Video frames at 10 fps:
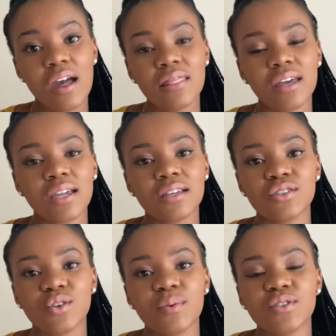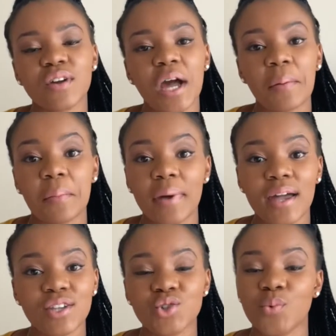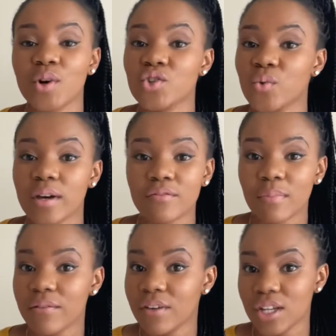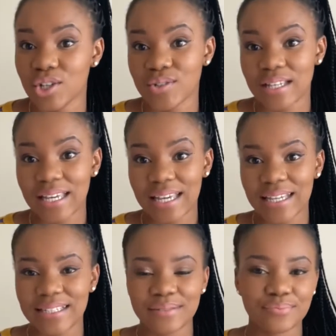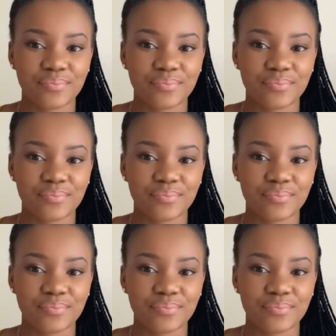thank you so much for coming back to watch one of my videos again.